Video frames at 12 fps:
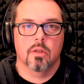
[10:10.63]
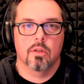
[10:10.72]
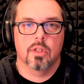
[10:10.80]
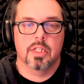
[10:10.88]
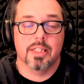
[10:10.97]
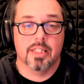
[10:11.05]

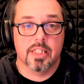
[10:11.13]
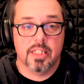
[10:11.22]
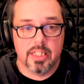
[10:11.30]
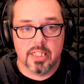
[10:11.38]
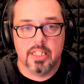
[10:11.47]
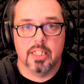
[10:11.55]

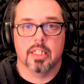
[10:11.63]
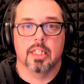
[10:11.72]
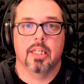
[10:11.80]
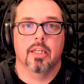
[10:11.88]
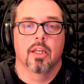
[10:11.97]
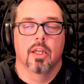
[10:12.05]

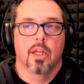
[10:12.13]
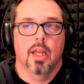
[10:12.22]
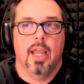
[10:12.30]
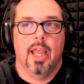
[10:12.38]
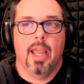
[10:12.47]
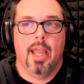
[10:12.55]
consistently
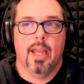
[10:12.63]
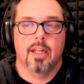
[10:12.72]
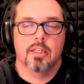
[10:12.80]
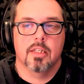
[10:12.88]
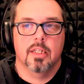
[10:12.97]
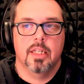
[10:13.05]

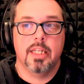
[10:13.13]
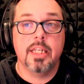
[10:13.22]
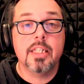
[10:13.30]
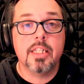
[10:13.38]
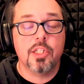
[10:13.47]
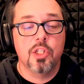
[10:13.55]
and
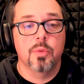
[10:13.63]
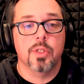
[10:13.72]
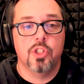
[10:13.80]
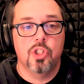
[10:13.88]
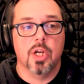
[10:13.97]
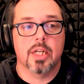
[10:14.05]
easy to
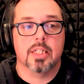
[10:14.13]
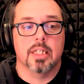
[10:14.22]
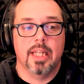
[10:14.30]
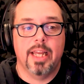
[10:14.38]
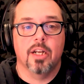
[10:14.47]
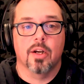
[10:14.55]
adjust
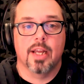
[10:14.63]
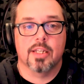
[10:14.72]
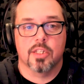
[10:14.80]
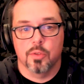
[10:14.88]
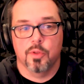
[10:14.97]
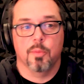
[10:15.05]
later
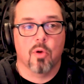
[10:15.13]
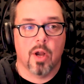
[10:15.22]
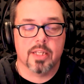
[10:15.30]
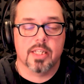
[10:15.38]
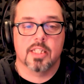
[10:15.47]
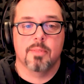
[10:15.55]
as through the
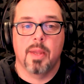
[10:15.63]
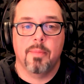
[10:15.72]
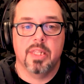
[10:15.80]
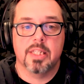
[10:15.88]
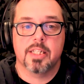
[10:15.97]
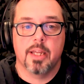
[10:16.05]
process,
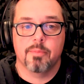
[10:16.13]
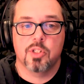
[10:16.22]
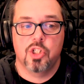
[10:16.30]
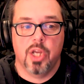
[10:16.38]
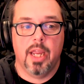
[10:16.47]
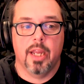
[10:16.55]
maybe the steps
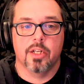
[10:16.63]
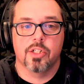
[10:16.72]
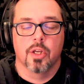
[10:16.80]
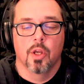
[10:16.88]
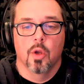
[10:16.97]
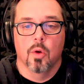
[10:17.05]

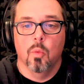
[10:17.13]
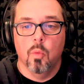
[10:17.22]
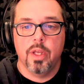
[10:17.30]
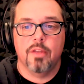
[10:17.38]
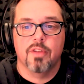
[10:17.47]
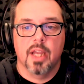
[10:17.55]
change.
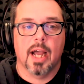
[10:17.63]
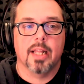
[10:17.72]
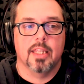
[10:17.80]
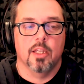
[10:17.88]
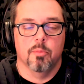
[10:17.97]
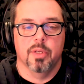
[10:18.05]
We've
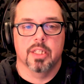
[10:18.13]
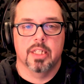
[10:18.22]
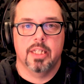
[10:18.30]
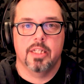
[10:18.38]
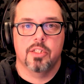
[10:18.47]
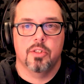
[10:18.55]
got the
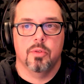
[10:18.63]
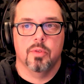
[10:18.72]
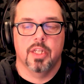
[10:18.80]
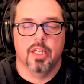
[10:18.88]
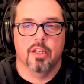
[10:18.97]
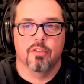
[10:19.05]
ability to
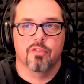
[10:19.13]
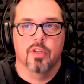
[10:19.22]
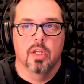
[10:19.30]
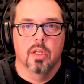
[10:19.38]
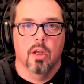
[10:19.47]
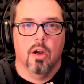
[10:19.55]
give
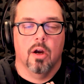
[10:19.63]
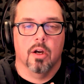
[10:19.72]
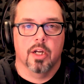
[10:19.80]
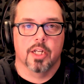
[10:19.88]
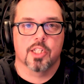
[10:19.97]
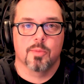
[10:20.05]

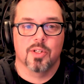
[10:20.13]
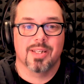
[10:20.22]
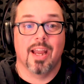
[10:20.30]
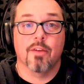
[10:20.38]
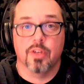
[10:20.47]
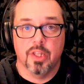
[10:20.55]
our customers
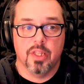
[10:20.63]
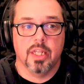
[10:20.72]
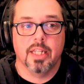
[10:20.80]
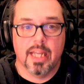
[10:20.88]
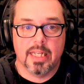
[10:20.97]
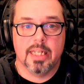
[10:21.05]

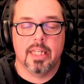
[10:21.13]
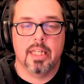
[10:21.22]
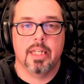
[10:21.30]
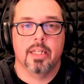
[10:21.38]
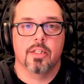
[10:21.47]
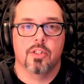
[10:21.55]
everything they
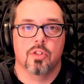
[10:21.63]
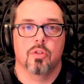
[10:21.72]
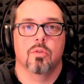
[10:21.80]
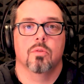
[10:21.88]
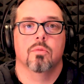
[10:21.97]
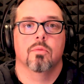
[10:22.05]
need
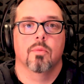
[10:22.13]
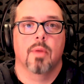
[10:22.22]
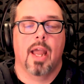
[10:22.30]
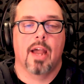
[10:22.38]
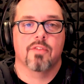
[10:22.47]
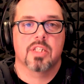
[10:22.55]
to
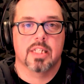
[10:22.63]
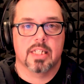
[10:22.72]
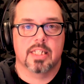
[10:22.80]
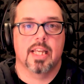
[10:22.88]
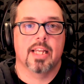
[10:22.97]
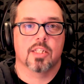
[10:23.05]
have
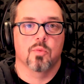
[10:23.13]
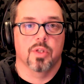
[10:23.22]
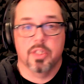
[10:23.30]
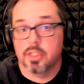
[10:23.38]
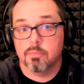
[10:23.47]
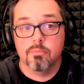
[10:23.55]
success
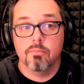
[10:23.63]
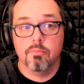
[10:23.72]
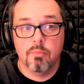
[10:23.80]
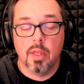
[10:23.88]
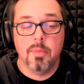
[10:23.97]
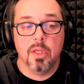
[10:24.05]
with this,
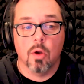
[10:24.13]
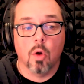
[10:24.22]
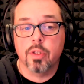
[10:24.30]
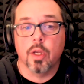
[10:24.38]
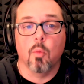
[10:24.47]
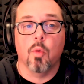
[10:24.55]
maybe
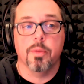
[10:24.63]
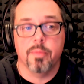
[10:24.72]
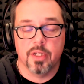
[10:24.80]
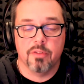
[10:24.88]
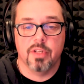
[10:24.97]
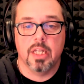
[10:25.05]
only a
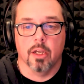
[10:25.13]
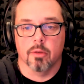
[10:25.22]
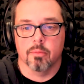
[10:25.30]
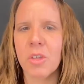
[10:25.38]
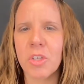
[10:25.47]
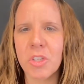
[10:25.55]
1-minute video.
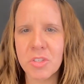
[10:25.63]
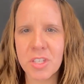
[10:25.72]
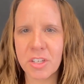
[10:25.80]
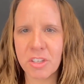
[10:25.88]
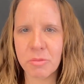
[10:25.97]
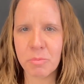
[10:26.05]
You
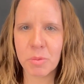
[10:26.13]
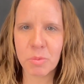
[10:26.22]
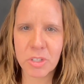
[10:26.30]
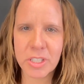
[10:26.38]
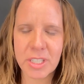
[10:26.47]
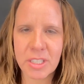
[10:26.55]
said you've been
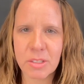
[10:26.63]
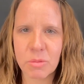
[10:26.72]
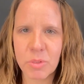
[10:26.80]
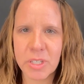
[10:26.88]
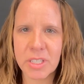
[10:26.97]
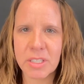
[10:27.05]
working
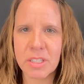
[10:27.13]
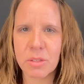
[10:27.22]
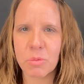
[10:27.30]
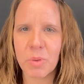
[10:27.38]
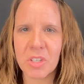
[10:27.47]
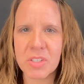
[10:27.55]

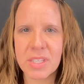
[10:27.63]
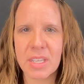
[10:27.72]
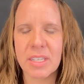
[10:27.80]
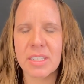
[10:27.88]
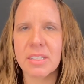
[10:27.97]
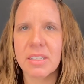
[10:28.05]
with Well
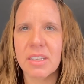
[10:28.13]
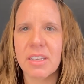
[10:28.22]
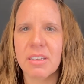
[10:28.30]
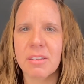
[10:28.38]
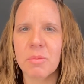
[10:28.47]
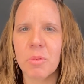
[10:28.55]
Said.
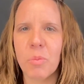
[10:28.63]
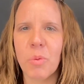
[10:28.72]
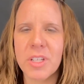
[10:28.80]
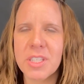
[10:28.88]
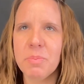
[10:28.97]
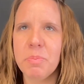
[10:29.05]

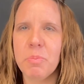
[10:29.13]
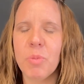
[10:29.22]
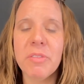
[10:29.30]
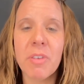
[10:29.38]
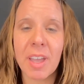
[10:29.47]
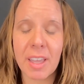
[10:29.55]

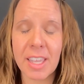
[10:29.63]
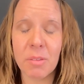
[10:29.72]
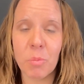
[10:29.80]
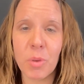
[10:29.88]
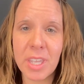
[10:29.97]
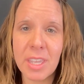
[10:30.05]
We
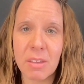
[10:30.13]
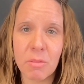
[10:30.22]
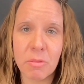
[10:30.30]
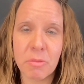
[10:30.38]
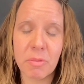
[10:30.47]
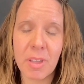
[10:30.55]

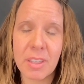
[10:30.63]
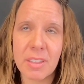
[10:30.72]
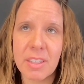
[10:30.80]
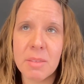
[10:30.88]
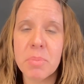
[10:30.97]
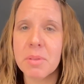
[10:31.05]
have
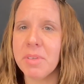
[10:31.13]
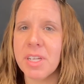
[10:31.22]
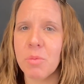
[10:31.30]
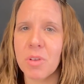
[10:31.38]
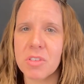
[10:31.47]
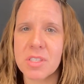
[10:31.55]

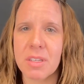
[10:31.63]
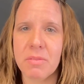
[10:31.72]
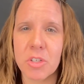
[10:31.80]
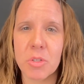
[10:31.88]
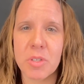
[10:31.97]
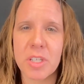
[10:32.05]
implemented Well
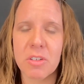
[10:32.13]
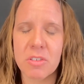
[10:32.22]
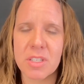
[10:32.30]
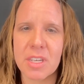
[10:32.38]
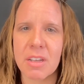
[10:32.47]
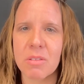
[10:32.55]
Said for 2
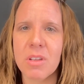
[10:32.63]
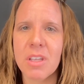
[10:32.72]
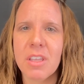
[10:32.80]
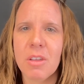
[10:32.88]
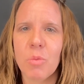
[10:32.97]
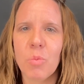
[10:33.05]
years now.
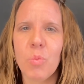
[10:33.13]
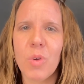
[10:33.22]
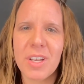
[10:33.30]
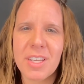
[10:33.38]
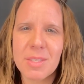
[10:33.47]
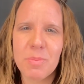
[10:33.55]

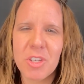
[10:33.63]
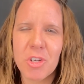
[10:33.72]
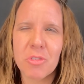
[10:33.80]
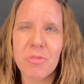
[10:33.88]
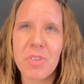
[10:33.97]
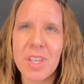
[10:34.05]
What has
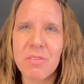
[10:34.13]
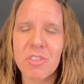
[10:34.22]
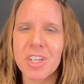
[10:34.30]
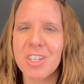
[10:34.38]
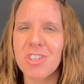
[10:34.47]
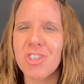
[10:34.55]
been your
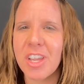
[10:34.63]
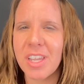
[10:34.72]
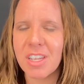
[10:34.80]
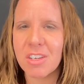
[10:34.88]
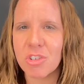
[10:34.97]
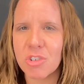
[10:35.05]
favorite
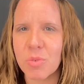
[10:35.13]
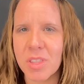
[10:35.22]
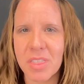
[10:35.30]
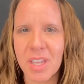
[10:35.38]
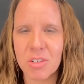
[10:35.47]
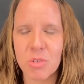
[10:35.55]
change
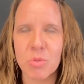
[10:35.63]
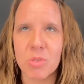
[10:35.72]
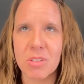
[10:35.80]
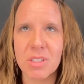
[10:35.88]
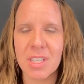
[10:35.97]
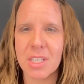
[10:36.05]
with that
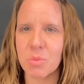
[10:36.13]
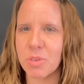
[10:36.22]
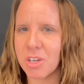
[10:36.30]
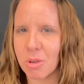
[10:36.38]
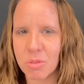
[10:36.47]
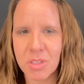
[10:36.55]
tool? Because as
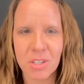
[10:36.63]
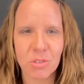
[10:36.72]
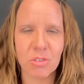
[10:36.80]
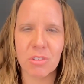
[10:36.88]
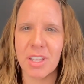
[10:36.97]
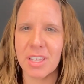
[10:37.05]
we know,
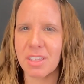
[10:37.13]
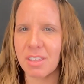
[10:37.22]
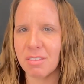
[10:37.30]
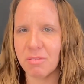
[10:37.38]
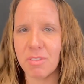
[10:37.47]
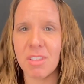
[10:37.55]
things are
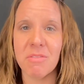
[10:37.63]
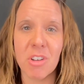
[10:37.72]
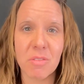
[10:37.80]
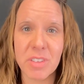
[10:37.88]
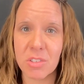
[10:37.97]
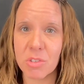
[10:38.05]
like
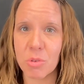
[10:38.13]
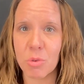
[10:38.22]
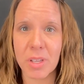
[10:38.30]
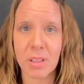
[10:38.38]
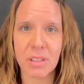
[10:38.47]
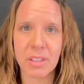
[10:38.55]
evolving so
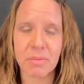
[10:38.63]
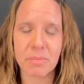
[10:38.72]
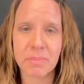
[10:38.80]
quickly.